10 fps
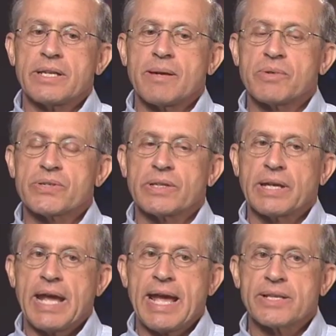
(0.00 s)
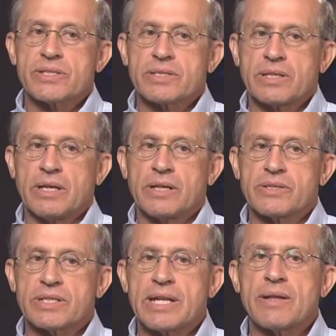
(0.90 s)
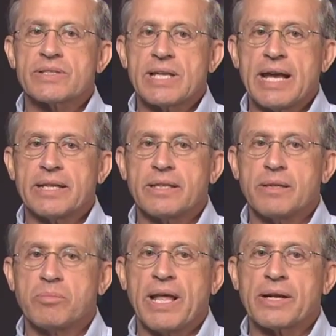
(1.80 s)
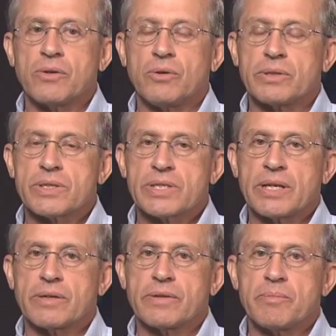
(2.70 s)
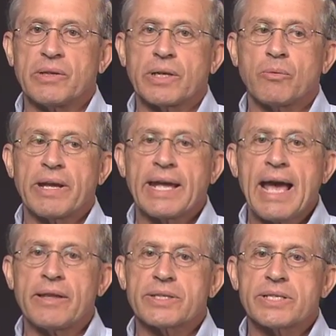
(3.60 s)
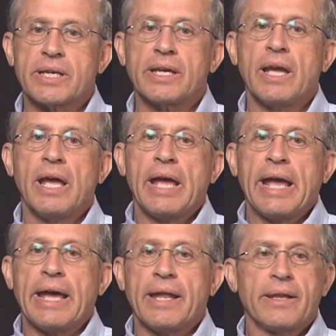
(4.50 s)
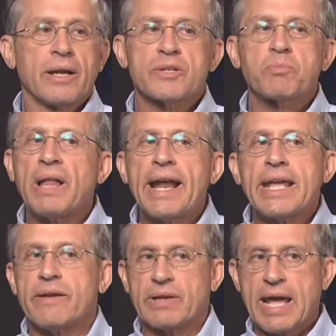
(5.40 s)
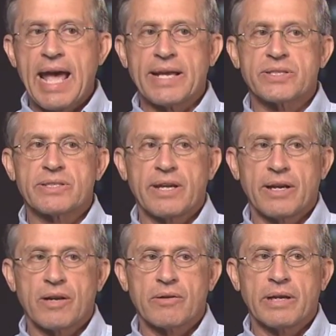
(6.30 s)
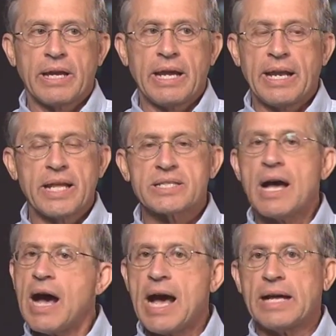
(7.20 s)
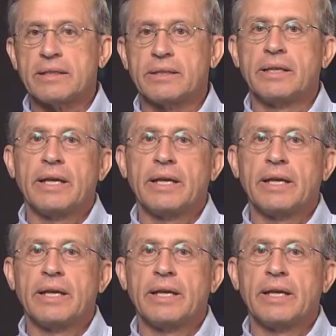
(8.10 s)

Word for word: and temperature of the gas uh, just outside the black hole at the center of the Milky Way galaxy. And there's plenty of gas there, and it's hot.